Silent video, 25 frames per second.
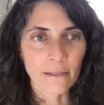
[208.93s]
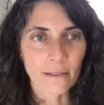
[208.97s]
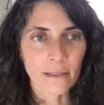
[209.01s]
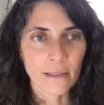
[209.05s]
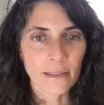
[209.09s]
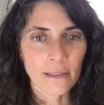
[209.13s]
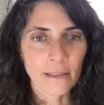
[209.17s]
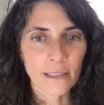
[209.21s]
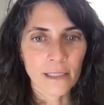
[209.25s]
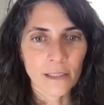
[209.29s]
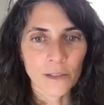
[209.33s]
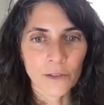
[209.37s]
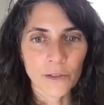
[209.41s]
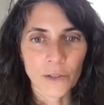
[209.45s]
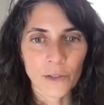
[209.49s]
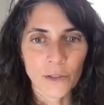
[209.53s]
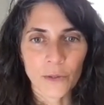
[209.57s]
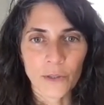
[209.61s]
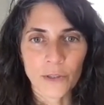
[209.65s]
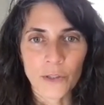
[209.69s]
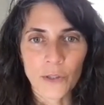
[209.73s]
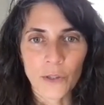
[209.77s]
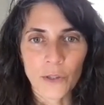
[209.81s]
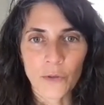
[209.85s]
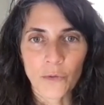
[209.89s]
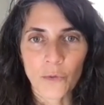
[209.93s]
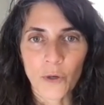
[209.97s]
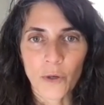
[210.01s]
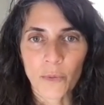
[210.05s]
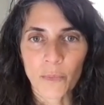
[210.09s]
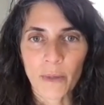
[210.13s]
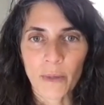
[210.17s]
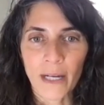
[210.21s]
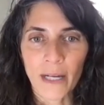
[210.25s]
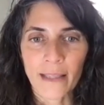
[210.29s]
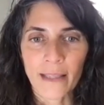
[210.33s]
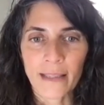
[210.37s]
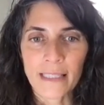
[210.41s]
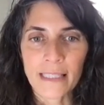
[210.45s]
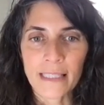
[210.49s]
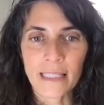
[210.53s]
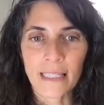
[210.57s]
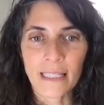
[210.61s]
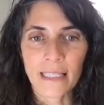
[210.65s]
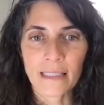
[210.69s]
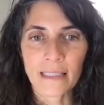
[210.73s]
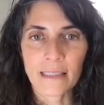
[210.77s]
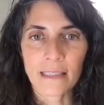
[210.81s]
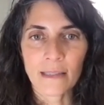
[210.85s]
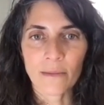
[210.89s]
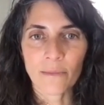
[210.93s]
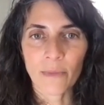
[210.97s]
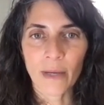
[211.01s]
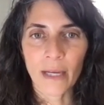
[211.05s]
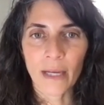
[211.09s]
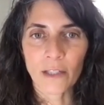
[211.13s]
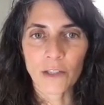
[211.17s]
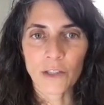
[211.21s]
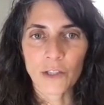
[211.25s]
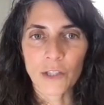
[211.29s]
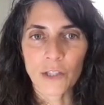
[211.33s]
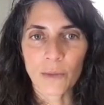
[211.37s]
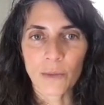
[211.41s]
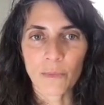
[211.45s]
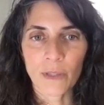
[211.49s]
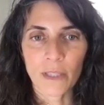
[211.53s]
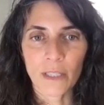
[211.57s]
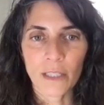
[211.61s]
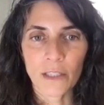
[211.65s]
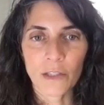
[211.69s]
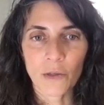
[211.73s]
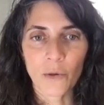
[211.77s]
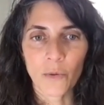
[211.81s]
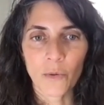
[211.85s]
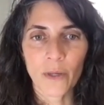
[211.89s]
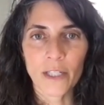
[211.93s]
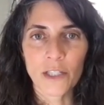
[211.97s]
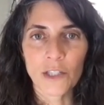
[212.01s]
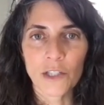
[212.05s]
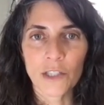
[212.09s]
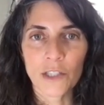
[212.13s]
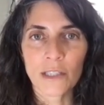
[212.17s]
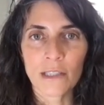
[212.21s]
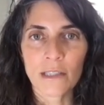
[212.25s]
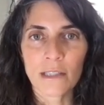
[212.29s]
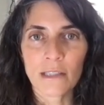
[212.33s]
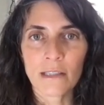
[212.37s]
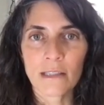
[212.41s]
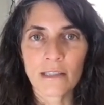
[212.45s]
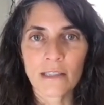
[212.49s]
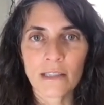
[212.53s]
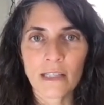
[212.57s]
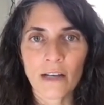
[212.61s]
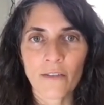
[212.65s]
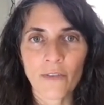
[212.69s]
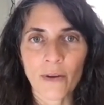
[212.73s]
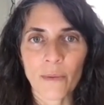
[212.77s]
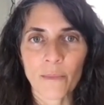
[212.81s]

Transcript: continue to sort of work behind the scenes and manage some of these questions and stuff.